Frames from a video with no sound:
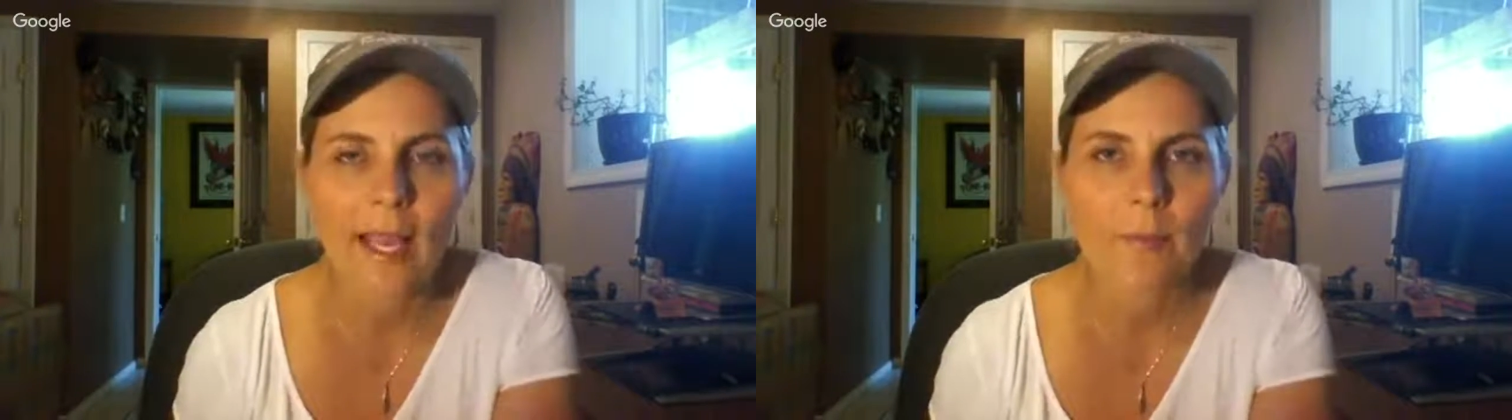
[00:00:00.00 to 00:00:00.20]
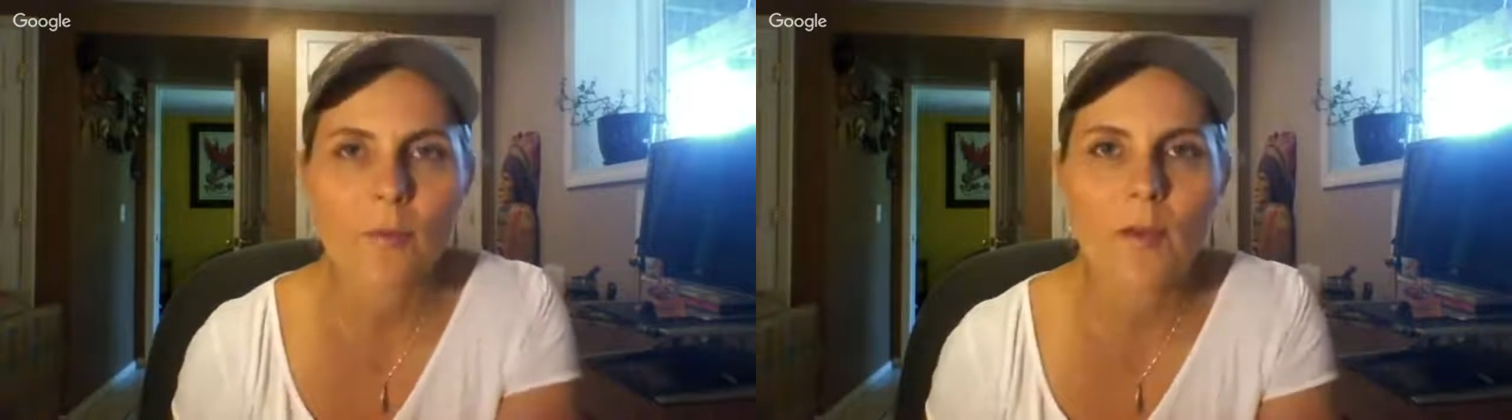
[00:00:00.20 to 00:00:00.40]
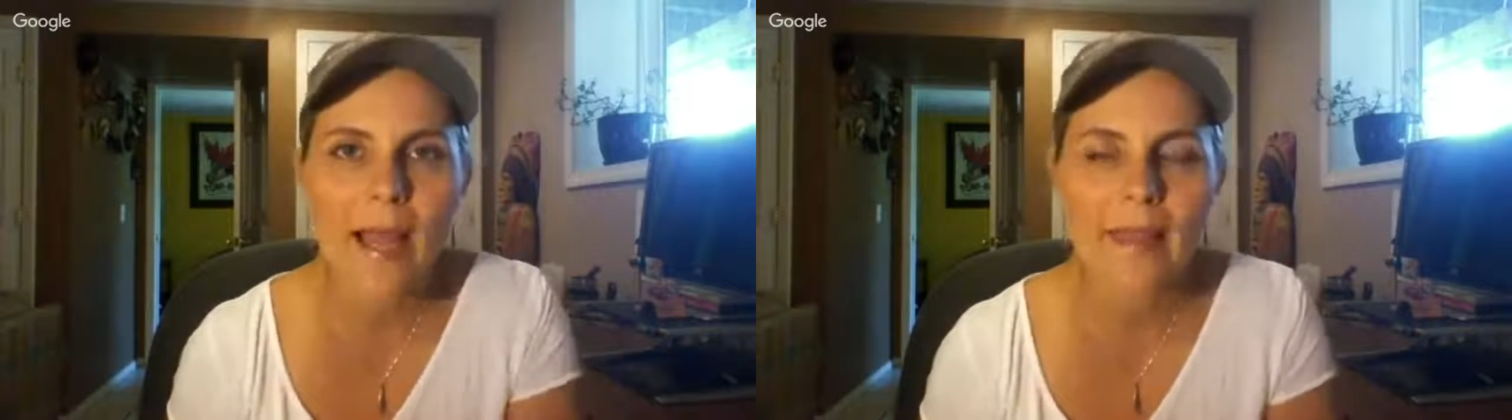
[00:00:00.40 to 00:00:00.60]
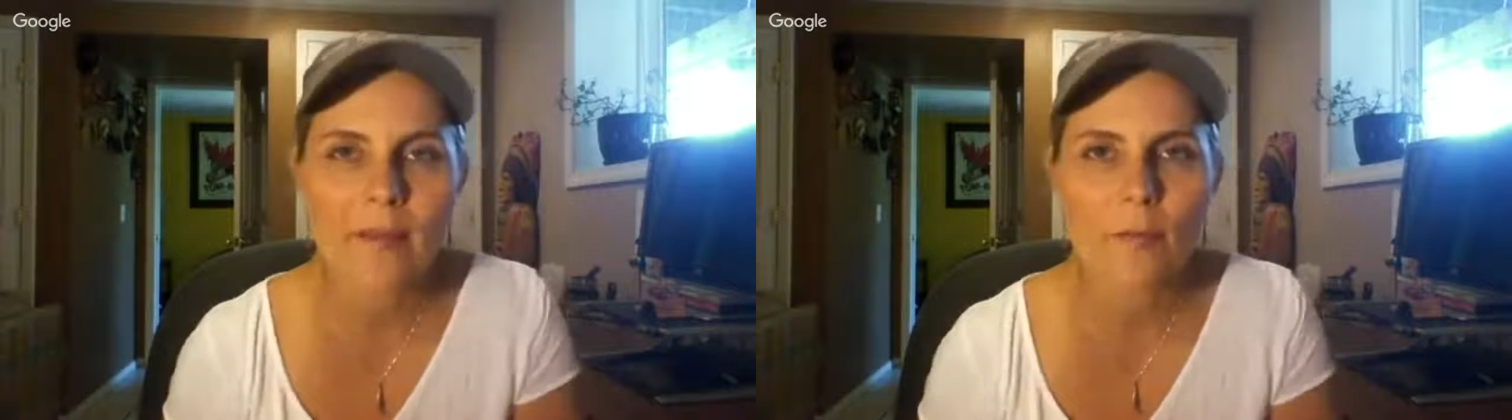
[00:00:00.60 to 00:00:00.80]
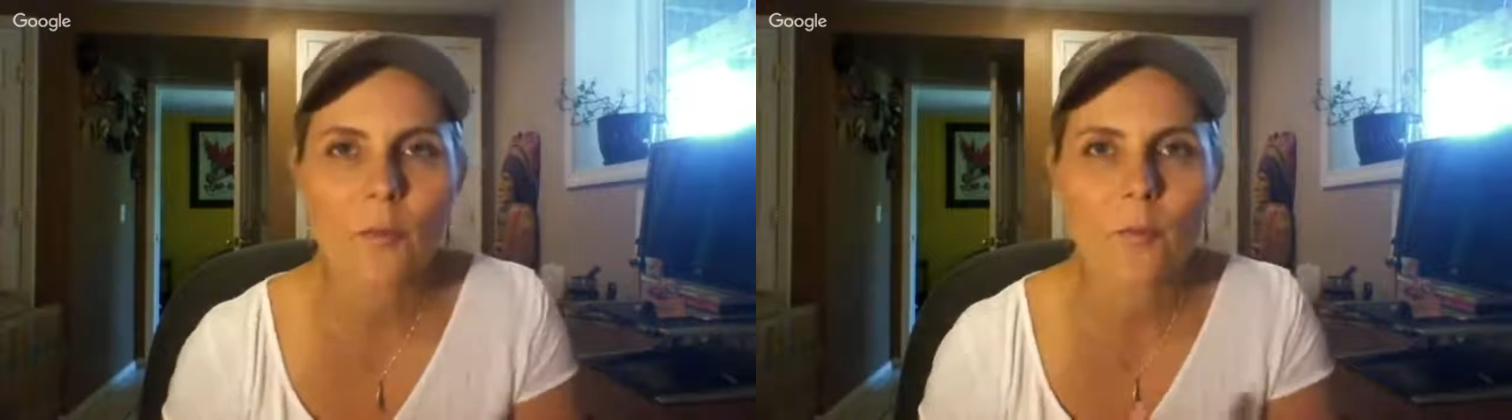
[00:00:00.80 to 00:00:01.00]
Okay, I
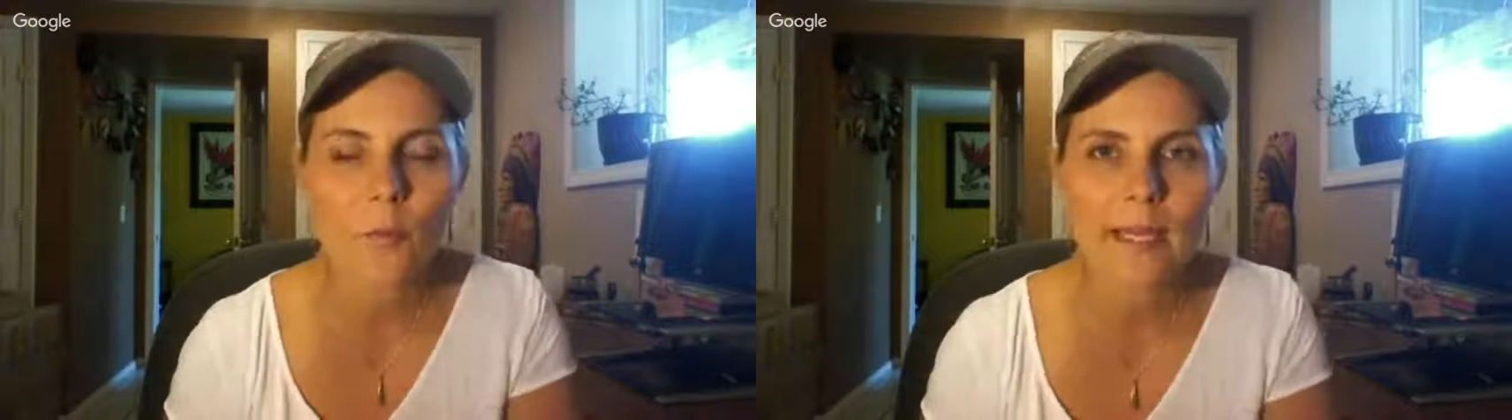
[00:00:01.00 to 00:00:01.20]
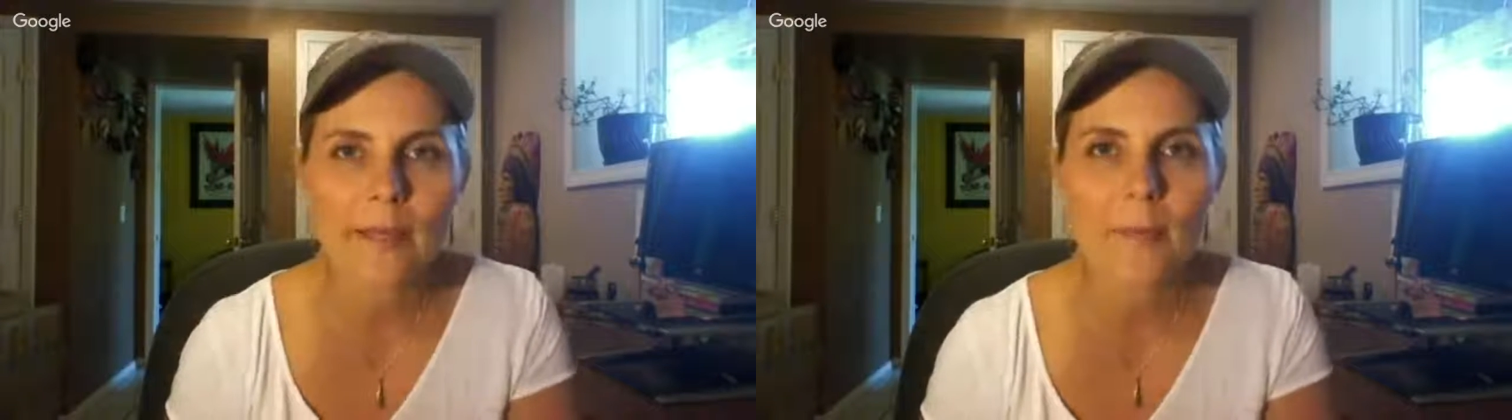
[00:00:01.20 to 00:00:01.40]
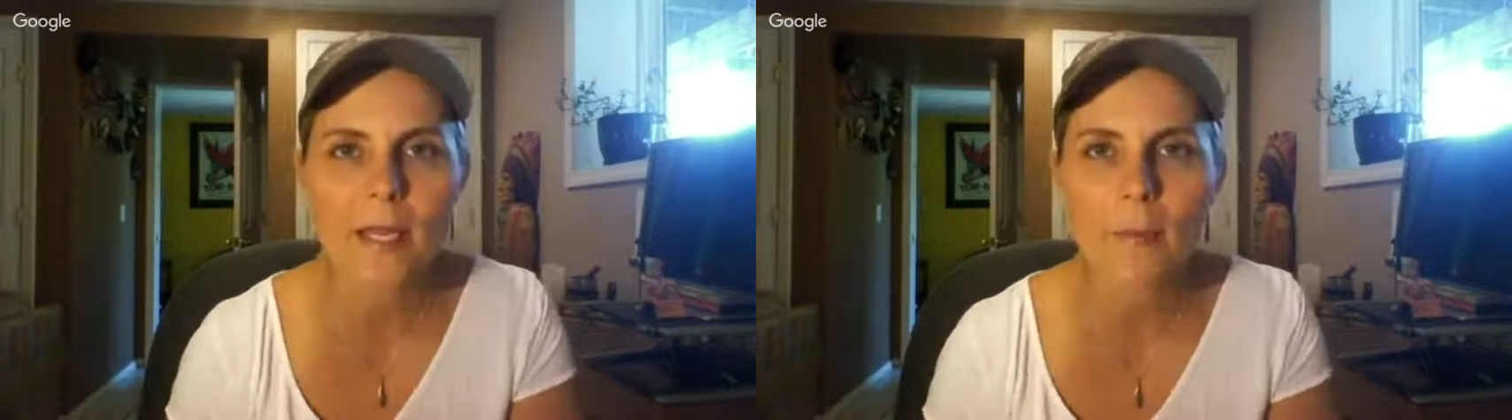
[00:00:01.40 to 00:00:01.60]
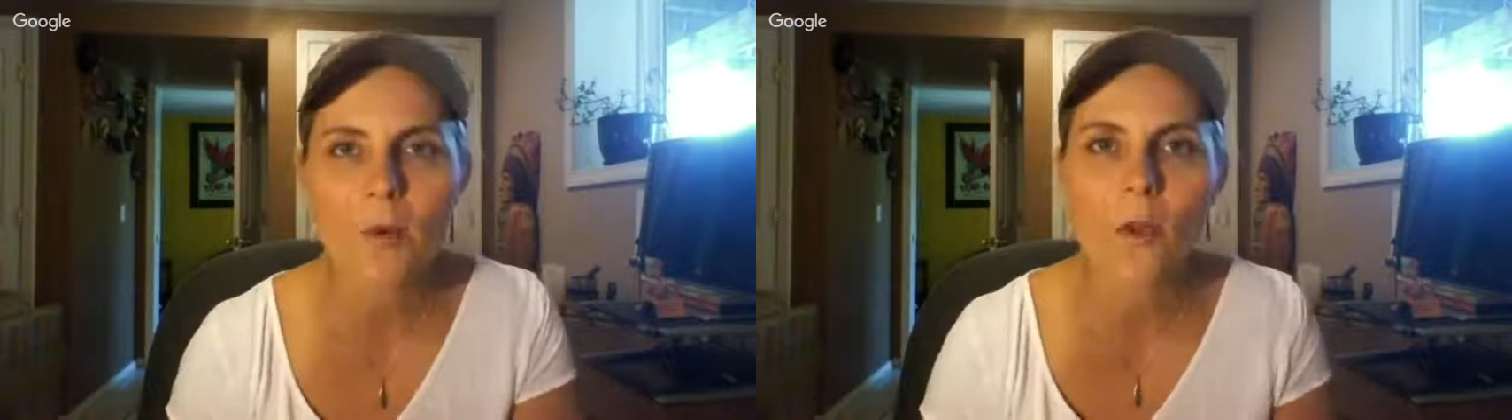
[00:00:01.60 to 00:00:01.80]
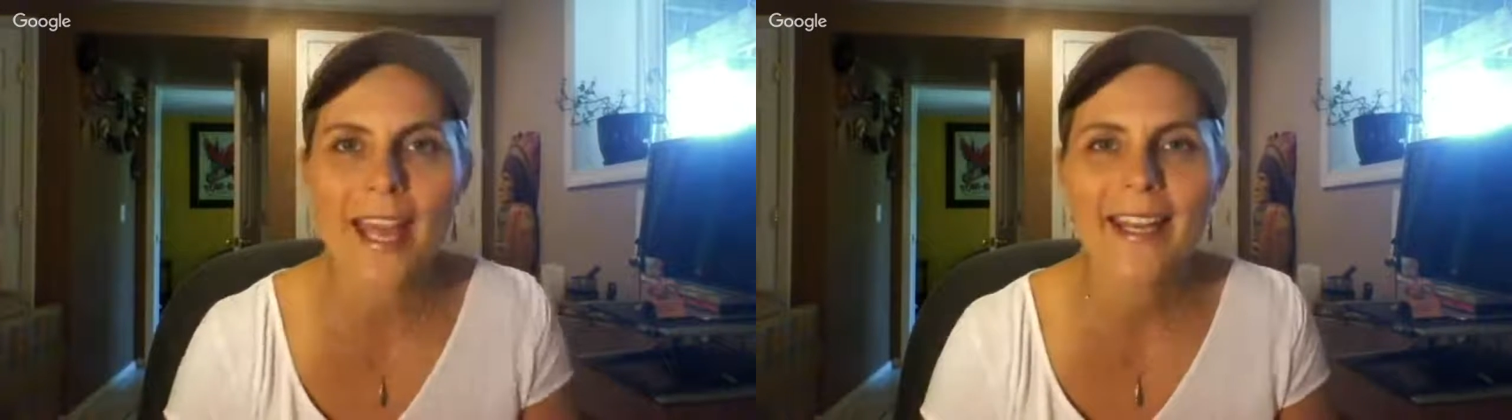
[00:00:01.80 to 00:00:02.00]
provide that for free
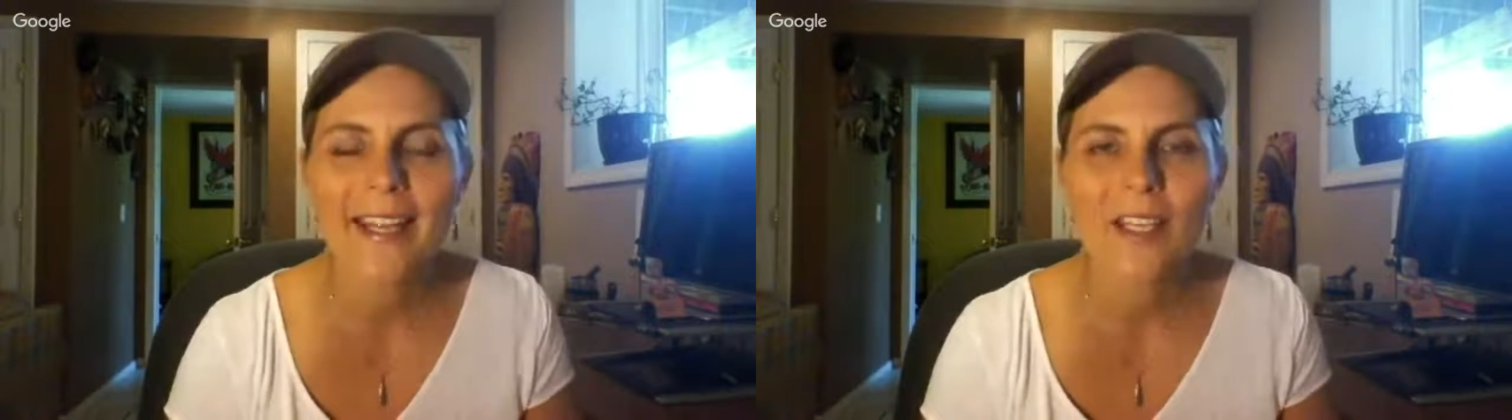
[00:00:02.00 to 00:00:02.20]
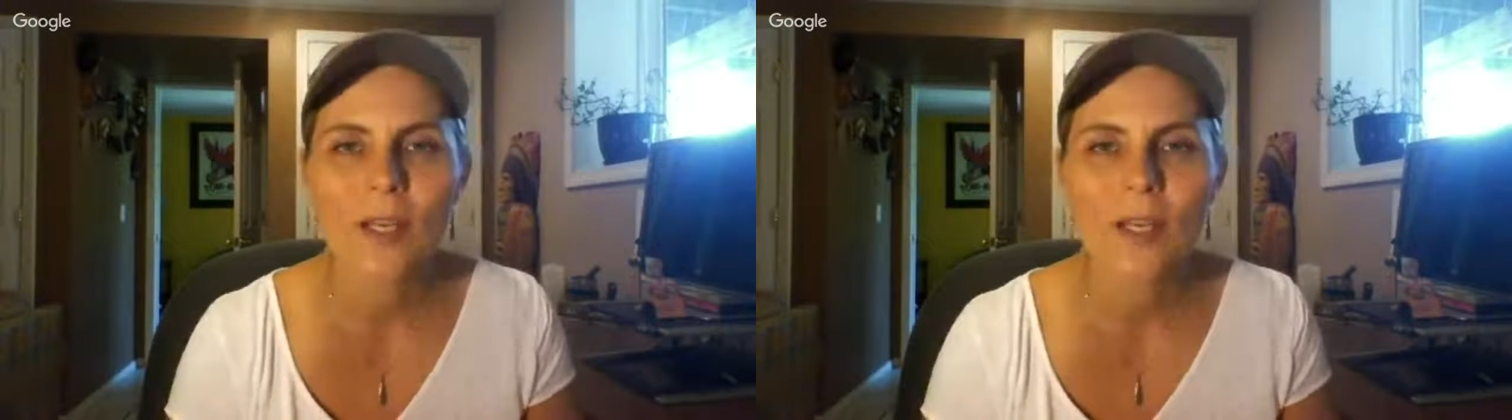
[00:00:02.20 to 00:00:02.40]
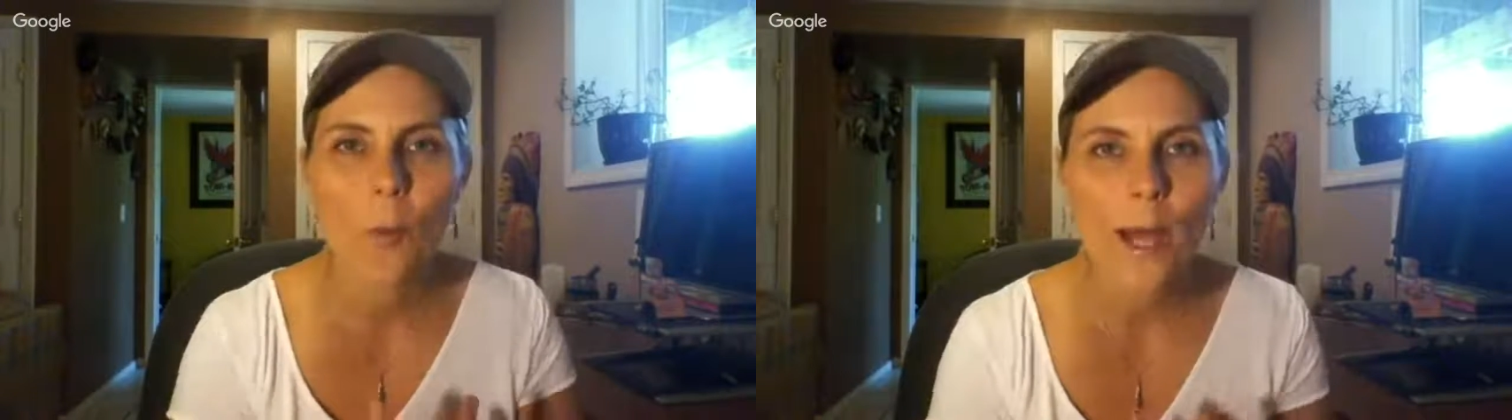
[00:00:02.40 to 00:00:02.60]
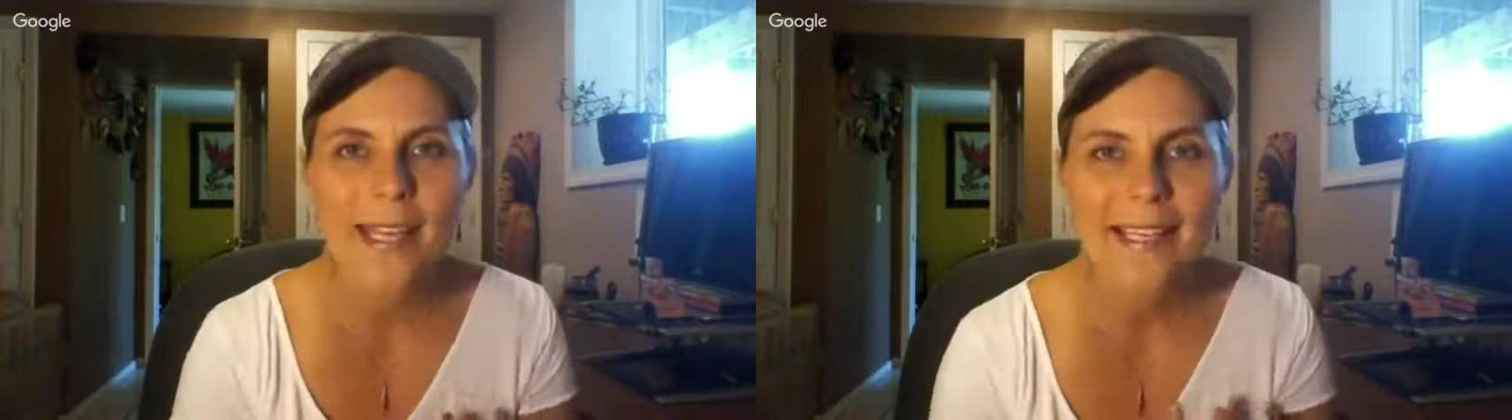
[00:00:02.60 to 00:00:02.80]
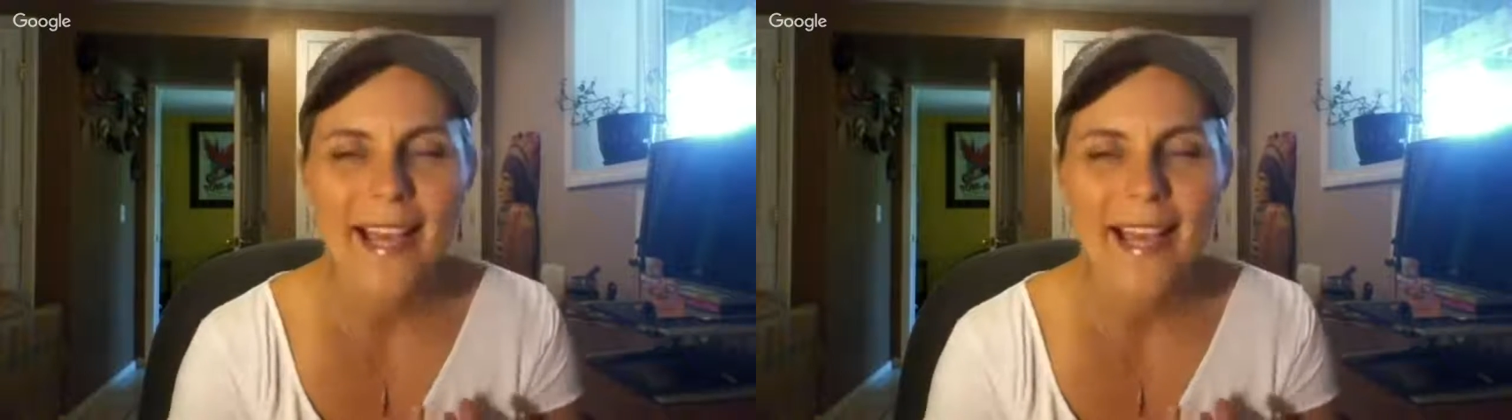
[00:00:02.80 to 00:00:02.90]
to people so that,